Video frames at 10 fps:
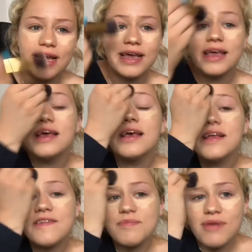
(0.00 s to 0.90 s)
like
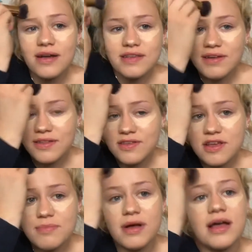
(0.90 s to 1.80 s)
just browsing around the
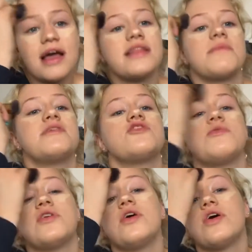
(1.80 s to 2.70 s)
supermarket, and then we
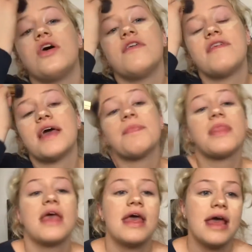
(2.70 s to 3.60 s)
stopped and got a coffee.
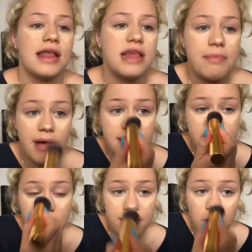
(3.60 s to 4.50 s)
And then by the
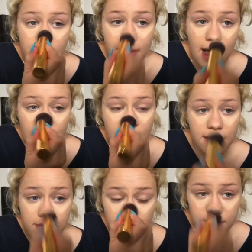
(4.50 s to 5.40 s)
time we got back
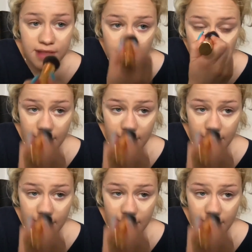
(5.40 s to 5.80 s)
and sorted out our